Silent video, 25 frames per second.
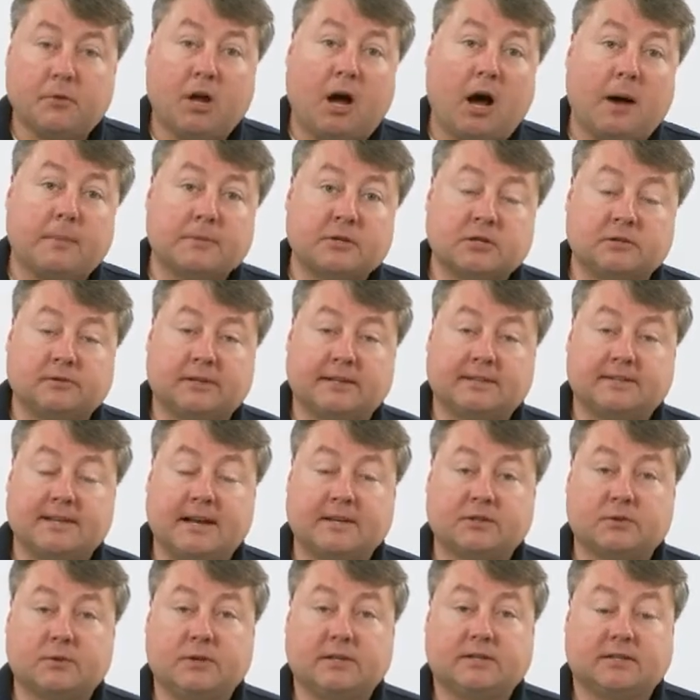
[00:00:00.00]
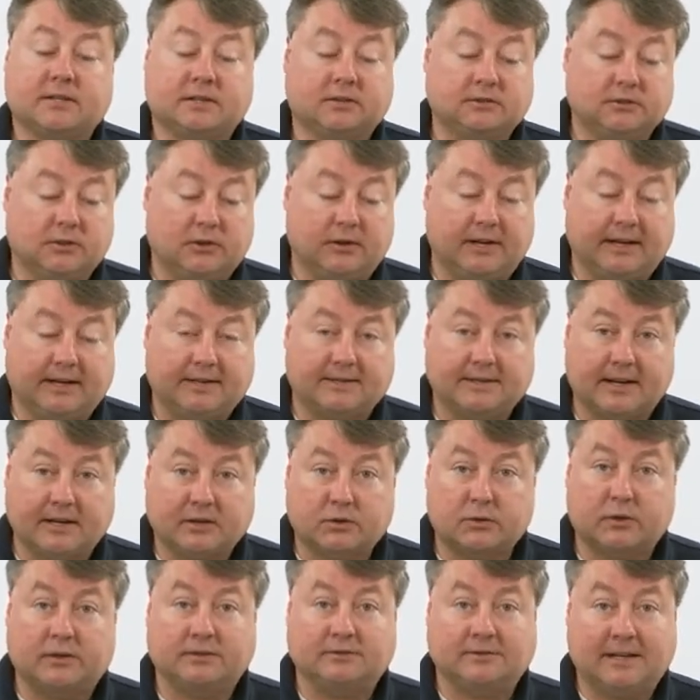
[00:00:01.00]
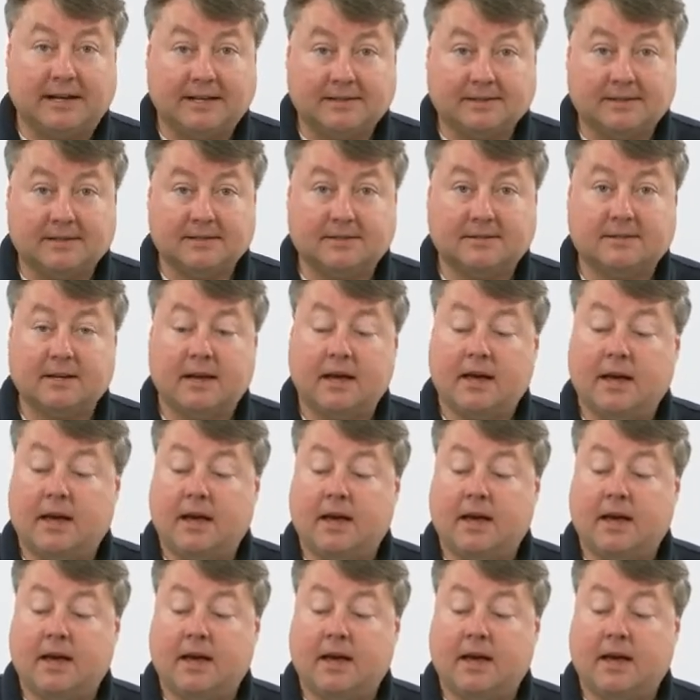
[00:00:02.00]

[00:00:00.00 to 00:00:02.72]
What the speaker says: Optional accessories include accessory lenses.